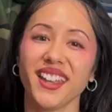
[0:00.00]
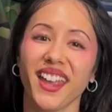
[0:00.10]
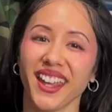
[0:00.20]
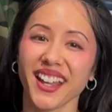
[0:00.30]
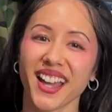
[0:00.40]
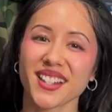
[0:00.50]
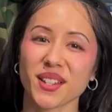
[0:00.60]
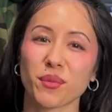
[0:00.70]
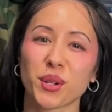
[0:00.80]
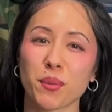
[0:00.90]
Hey guys,
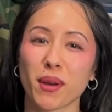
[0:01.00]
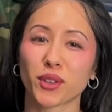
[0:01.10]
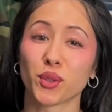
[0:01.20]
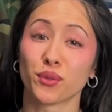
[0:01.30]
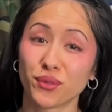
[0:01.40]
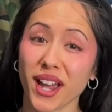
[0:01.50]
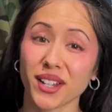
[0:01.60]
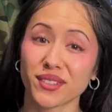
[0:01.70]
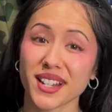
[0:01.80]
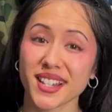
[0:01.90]
and welcome back to
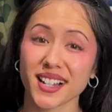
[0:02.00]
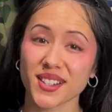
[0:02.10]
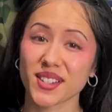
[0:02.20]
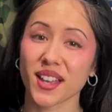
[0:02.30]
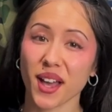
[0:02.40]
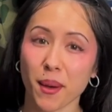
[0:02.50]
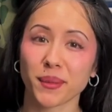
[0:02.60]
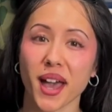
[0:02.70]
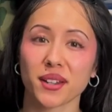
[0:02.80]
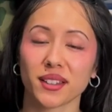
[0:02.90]
Rad Resells. I'm
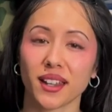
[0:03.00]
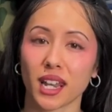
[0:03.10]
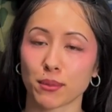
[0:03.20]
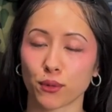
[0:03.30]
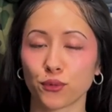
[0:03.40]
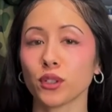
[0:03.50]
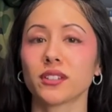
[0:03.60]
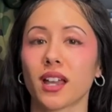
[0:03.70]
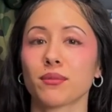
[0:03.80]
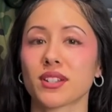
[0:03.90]
Natalie and I'm a
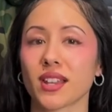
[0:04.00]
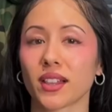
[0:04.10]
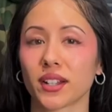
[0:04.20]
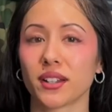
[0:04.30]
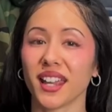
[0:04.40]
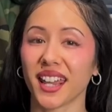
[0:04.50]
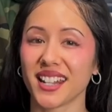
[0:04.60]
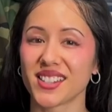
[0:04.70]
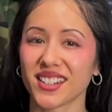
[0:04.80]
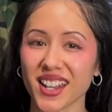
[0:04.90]
full-time reseller, and
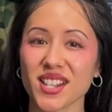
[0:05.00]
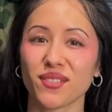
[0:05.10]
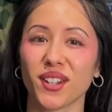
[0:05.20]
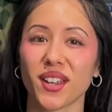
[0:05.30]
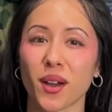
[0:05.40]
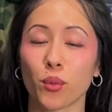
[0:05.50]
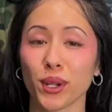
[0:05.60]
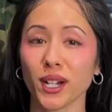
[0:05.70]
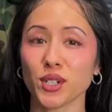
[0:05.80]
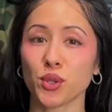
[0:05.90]
in today's video we
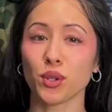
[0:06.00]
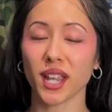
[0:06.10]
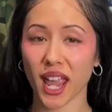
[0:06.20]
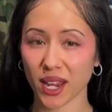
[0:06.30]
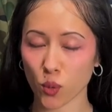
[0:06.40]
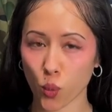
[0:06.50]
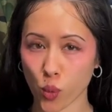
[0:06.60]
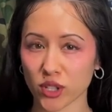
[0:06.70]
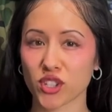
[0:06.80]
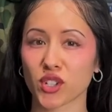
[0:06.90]
are doing a
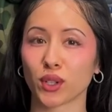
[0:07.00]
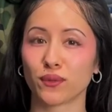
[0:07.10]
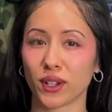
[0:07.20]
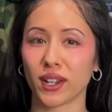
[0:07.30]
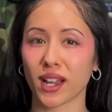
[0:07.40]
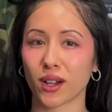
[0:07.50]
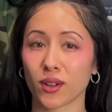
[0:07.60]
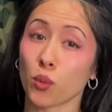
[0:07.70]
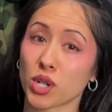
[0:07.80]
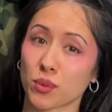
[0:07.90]
what sold video
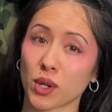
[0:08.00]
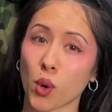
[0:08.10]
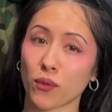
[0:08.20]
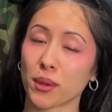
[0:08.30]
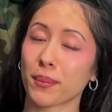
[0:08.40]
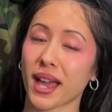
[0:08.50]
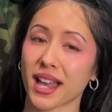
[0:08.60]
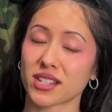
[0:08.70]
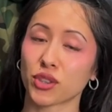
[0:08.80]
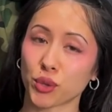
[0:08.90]
which went over the
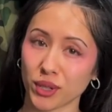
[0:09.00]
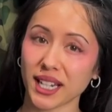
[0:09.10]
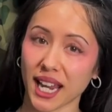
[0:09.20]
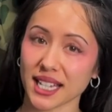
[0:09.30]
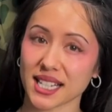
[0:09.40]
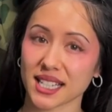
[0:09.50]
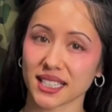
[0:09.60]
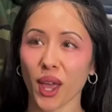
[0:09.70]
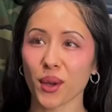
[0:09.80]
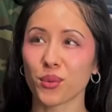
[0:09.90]
past 3 days,
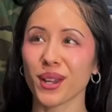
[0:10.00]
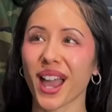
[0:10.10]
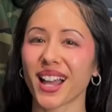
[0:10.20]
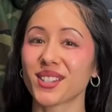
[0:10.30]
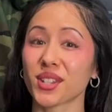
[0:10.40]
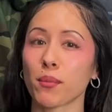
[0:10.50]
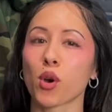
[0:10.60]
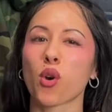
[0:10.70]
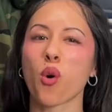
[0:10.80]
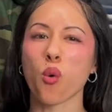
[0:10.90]
and we had some
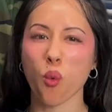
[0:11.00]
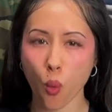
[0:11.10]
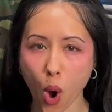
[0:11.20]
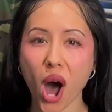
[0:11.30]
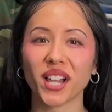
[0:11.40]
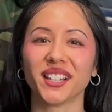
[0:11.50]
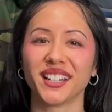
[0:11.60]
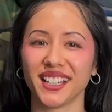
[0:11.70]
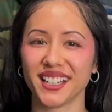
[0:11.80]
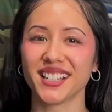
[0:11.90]

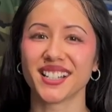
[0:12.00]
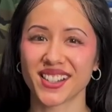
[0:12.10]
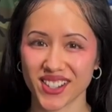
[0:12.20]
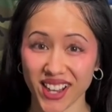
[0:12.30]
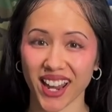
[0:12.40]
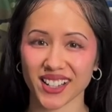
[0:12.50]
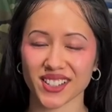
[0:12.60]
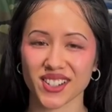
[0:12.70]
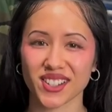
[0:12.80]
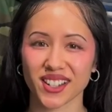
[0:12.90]
quality
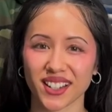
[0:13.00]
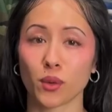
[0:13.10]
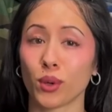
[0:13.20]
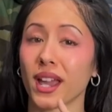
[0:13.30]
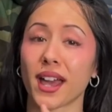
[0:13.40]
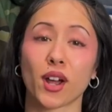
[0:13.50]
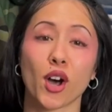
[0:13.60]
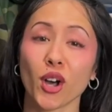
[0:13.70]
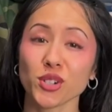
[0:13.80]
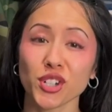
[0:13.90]
sales. We had a
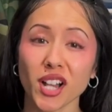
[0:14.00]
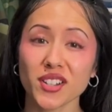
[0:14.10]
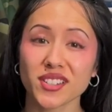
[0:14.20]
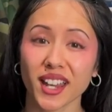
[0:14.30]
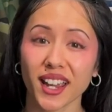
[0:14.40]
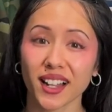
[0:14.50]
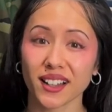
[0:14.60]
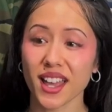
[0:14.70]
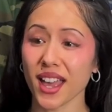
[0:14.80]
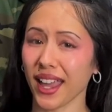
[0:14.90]
$100 sale,
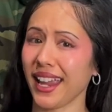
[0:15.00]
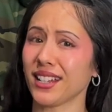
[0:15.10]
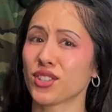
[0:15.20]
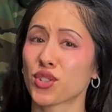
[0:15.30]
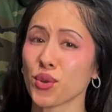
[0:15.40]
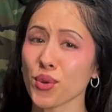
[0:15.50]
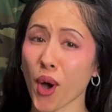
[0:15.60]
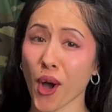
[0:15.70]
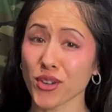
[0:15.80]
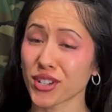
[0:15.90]
a
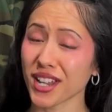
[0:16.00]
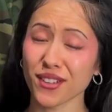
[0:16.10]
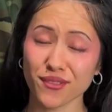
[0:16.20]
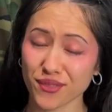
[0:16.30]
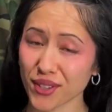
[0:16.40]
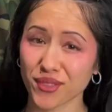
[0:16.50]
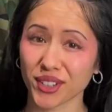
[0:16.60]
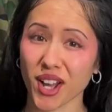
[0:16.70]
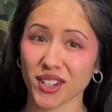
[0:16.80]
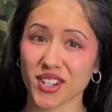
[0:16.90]

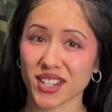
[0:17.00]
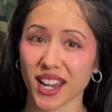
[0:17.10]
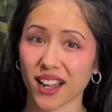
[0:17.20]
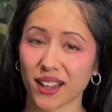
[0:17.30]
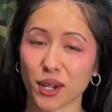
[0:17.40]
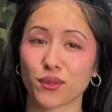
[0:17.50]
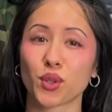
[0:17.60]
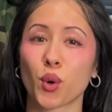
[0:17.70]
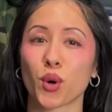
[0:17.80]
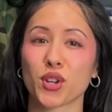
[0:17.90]
$250 sale, and of
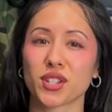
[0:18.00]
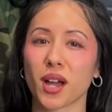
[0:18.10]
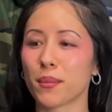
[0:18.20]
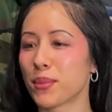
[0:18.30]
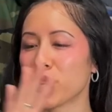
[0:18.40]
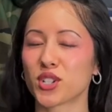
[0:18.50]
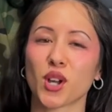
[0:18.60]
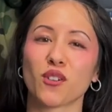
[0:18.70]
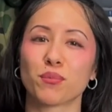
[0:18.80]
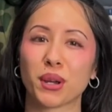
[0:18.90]
course a bunch
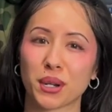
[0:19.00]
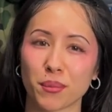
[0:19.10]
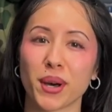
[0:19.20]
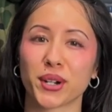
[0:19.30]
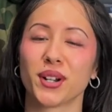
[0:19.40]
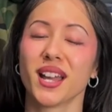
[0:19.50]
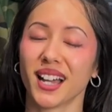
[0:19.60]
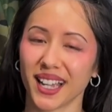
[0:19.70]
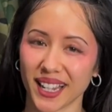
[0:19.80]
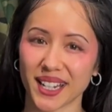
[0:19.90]
of bread and butter
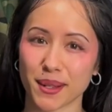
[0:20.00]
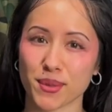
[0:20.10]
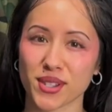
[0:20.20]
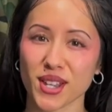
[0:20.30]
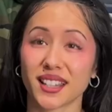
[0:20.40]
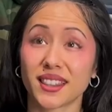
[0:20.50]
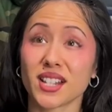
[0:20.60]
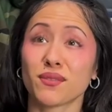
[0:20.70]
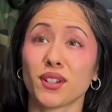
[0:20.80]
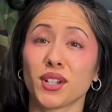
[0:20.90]
items.
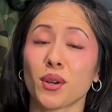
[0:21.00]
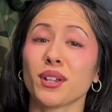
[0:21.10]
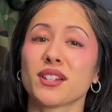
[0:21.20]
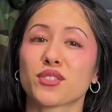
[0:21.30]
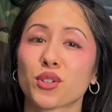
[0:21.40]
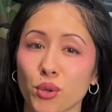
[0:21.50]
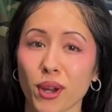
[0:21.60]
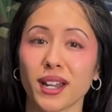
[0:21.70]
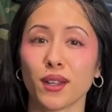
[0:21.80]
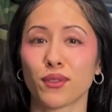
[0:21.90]
This video is
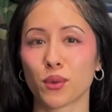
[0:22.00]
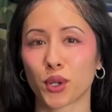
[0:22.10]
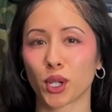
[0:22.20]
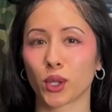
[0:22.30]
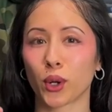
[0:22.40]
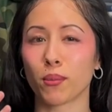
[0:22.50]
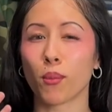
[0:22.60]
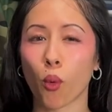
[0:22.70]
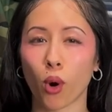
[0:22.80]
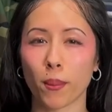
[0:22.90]
great if you want to learn
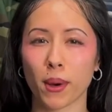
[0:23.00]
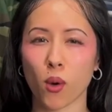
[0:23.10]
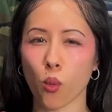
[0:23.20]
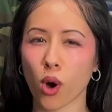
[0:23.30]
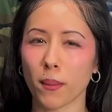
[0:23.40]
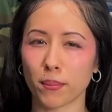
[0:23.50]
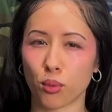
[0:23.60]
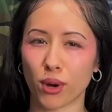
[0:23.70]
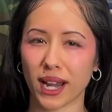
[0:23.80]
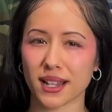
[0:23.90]
more about what
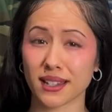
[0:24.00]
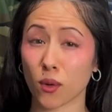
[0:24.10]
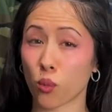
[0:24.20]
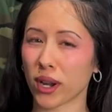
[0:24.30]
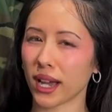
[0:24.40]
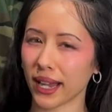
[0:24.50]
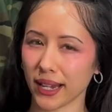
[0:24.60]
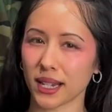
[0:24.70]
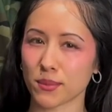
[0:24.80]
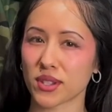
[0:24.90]
brands and what
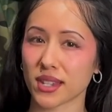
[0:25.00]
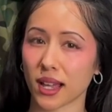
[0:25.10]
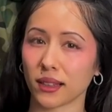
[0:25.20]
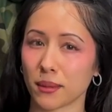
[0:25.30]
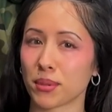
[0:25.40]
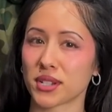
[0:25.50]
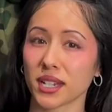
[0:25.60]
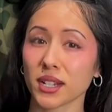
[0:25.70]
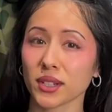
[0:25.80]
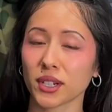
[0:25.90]
items sell in
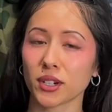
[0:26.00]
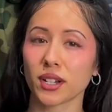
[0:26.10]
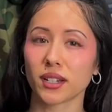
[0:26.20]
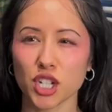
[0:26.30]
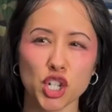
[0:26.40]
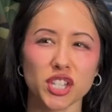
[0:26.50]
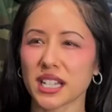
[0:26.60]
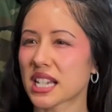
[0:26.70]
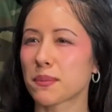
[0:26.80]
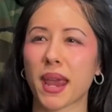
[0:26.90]
particular, just
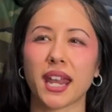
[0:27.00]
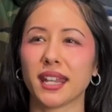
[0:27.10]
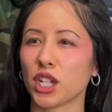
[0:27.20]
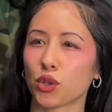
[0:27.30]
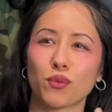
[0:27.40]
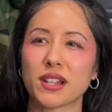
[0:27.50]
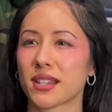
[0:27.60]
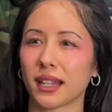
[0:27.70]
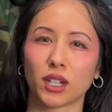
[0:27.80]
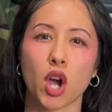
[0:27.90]
expanding your
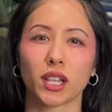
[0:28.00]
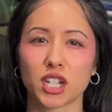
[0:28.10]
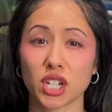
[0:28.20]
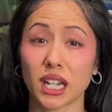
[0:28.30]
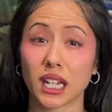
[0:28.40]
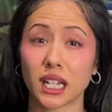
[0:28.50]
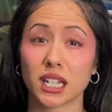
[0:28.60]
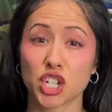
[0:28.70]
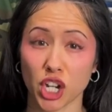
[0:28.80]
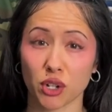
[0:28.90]
reselling knowledge in
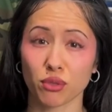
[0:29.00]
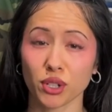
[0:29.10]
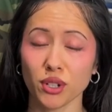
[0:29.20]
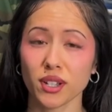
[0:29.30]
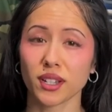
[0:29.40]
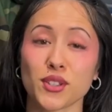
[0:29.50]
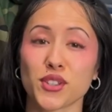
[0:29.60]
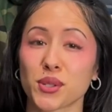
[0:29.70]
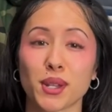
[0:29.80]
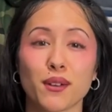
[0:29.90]
general.
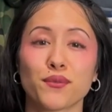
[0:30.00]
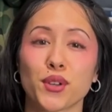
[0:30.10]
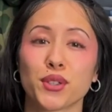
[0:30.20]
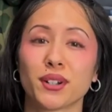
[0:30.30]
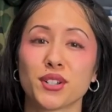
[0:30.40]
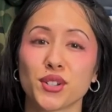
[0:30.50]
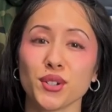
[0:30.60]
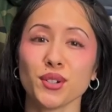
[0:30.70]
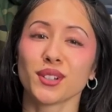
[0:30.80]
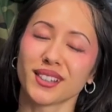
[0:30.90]
So without further
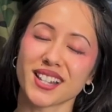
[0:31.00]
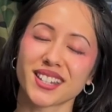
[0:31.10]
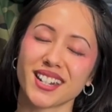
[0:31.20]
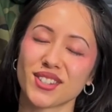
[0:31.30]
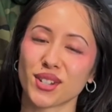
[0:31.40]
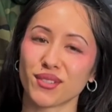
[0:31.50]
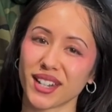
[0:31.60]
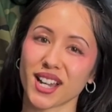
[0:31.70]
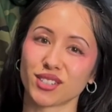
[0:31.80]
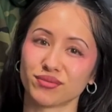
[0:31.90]
ado, let's get into the video.